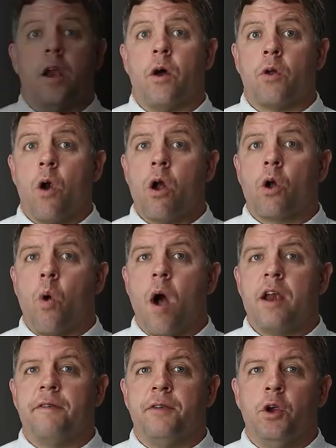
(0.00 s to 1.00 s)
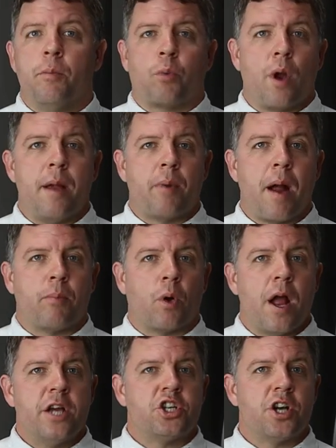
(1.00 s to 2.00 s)
Now, there are quite a few
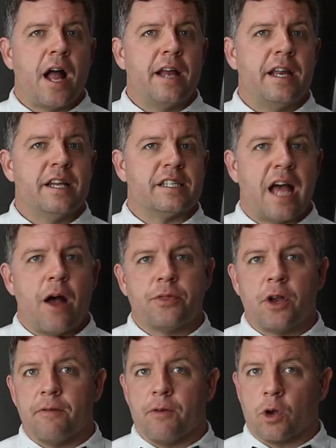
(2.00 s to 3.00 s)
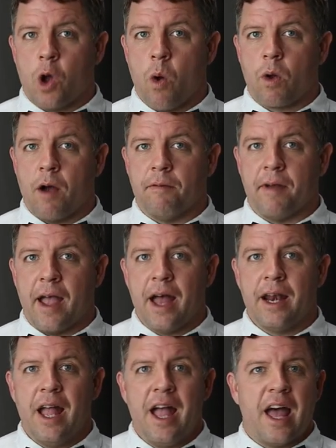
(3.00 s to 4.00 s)
pre-preparation ideas out there for coq au
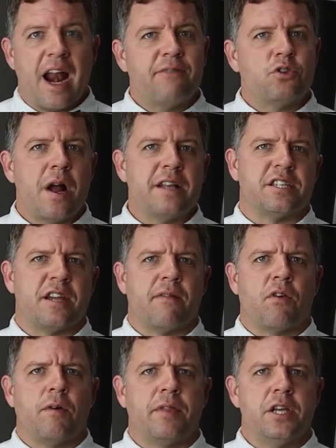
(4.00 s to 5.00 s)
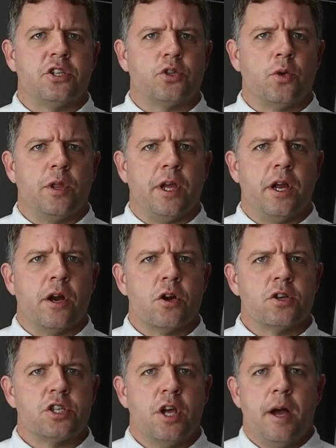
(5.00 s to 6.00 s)
vin, and I've tried several of these through the
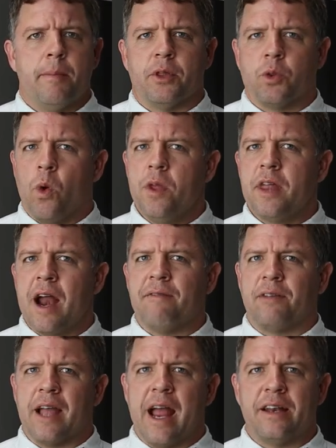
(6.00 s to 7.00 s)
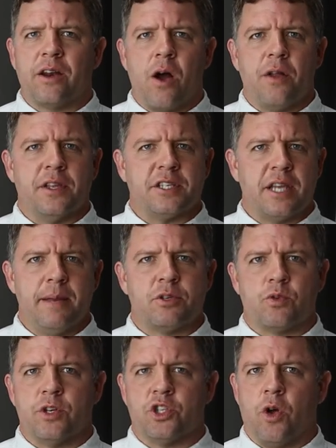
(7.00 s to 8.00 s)
years, but the one that I've landed on that
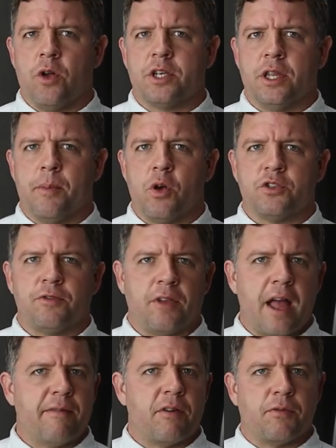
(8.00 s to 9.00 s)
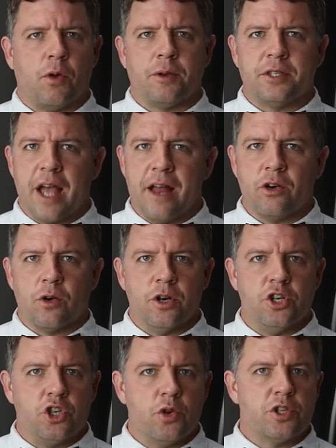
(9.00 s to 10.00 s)
seems to result in the most flavorful,
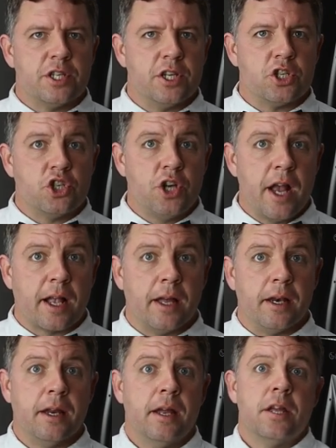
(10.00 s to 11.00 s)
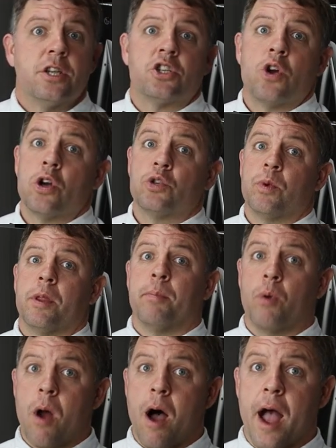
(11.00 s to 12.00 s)
tender, and juiciest chicken starts with a
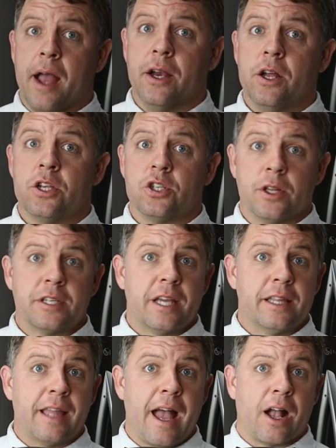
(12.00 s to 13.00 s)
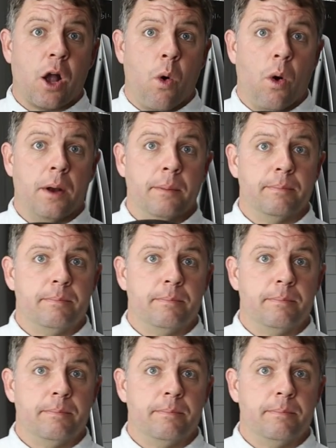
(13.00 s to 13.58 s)
brine. So let's get that going.